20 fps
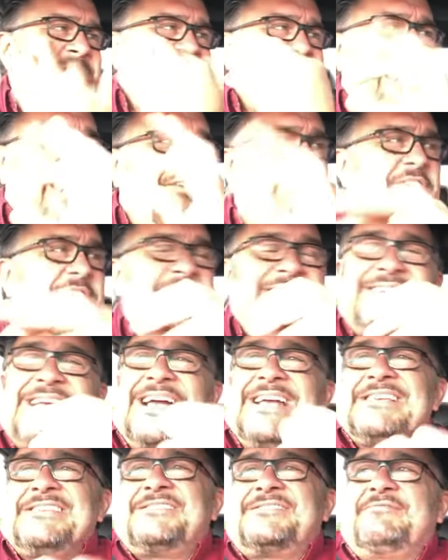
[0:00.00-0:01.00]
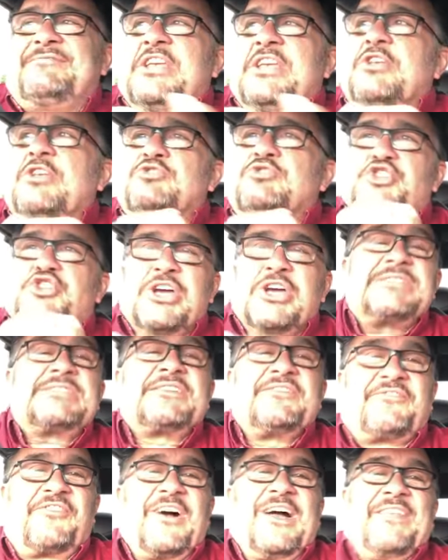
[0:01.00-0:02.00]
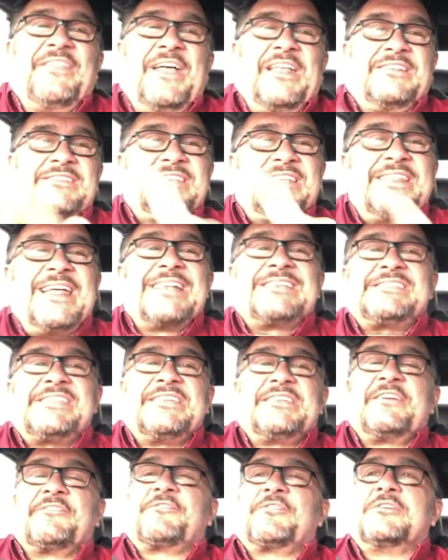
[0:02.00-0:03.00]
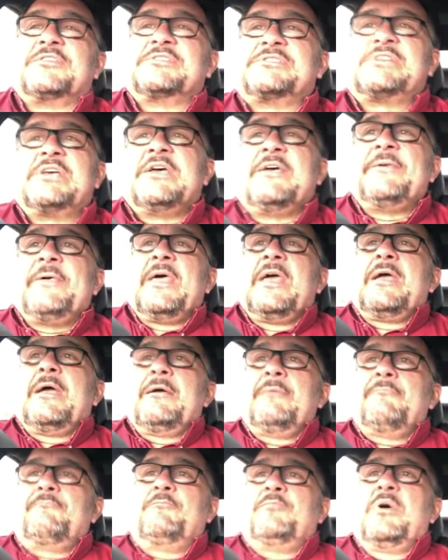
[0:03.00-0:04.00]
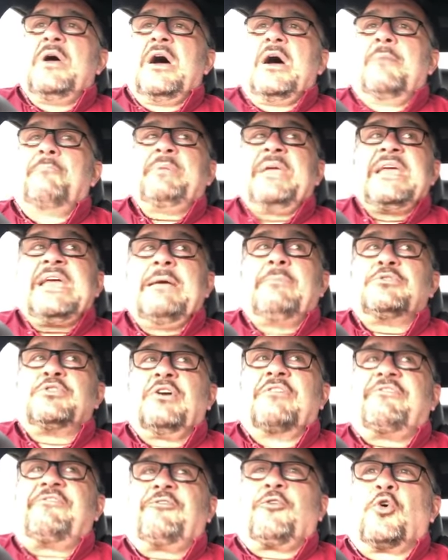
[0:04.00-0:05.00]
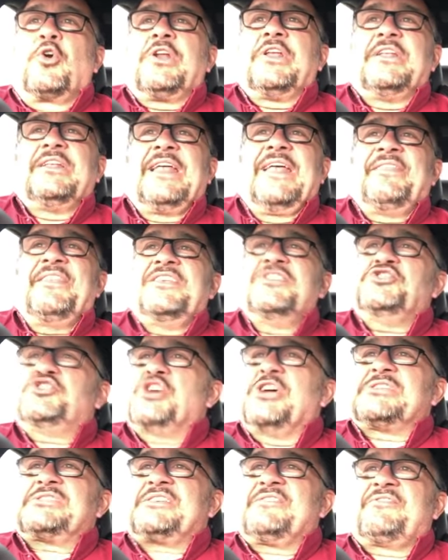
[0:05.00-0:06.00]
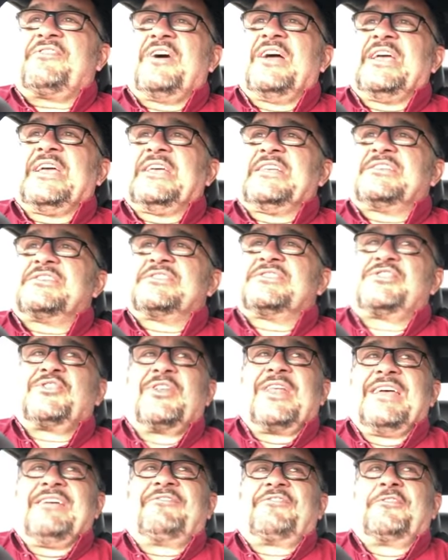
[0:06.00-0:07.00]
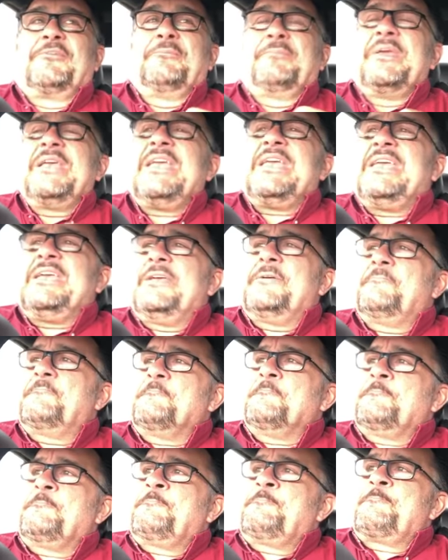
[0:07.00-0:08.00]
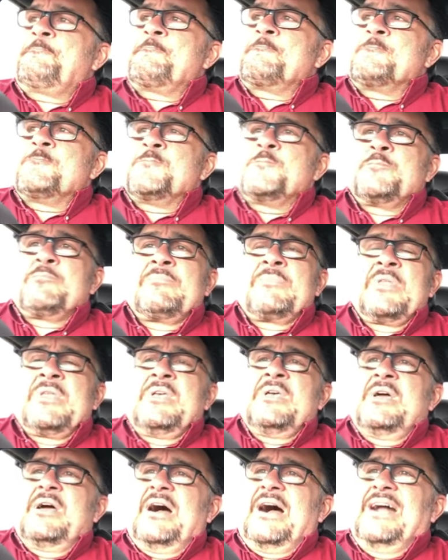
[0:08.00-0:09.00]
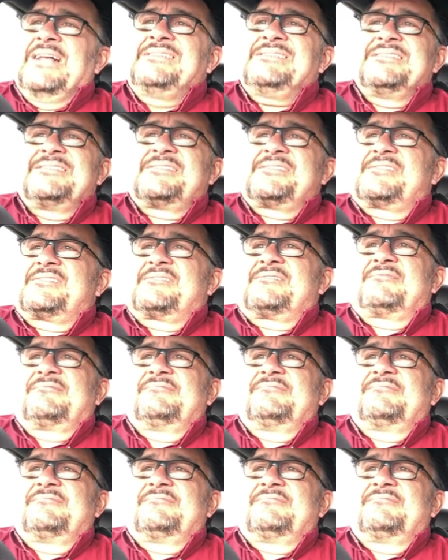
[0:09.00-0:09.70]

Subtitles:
how do these guys, justify that? See, that's the difference. Being able to afford it and then justifying it. So, like for me, I just,